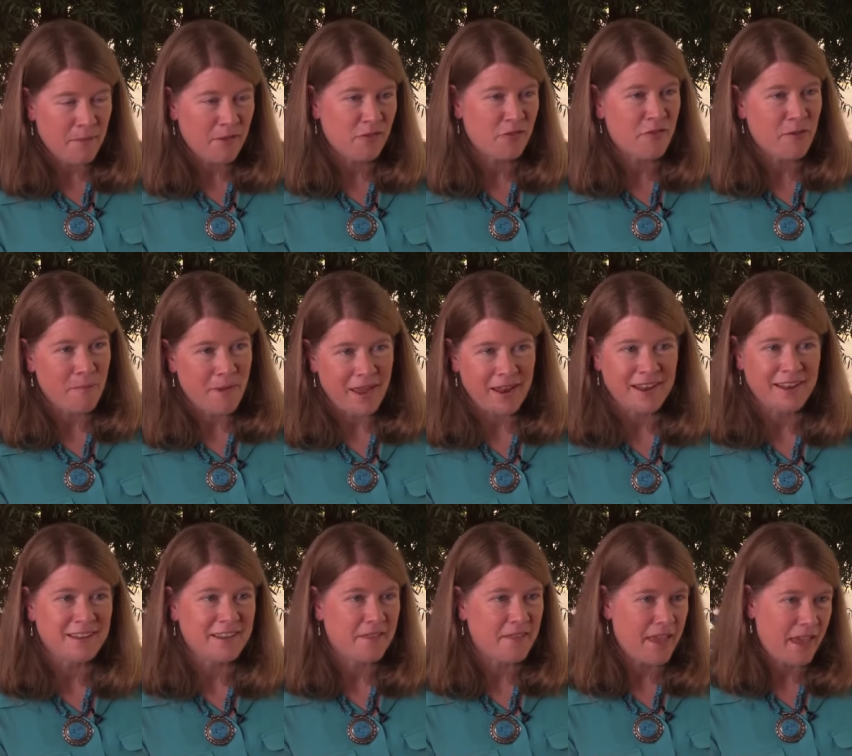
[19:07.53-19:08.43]
It's
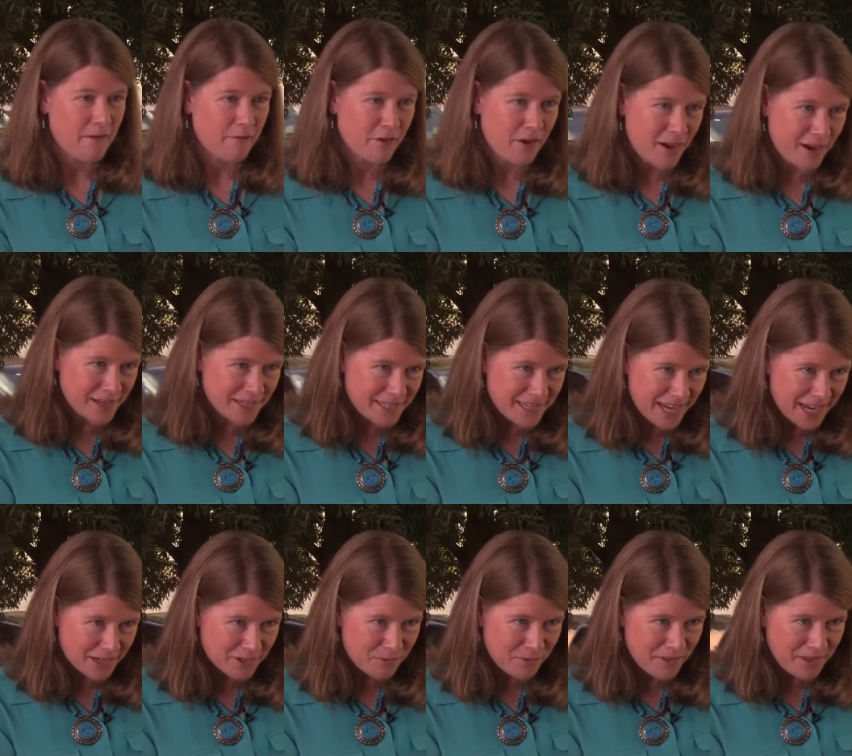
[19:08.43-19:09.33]
debated did they have
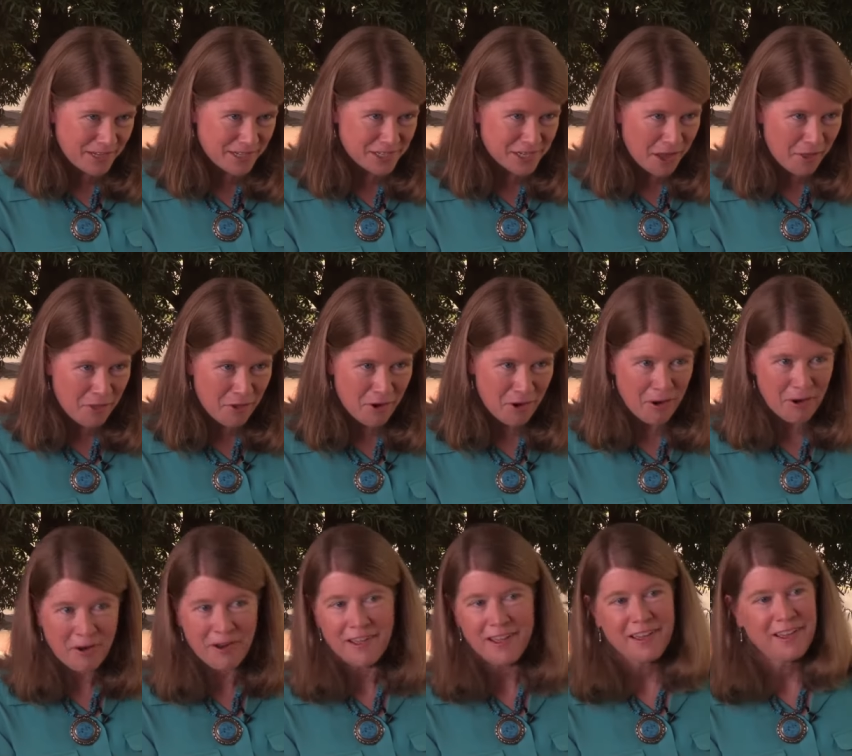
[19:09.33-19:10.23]
contact with each
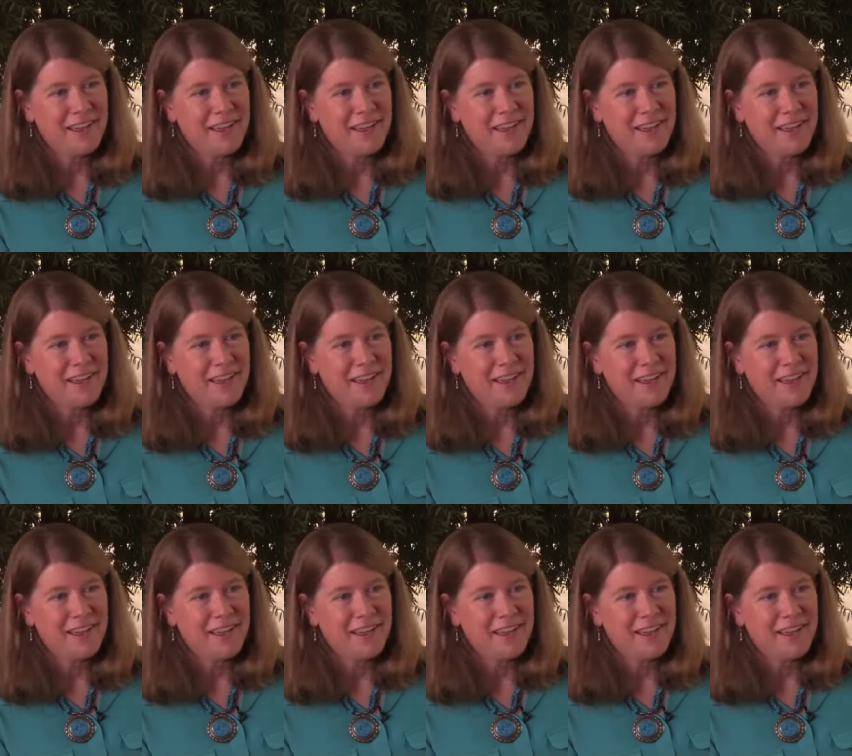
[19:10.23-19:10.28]
other?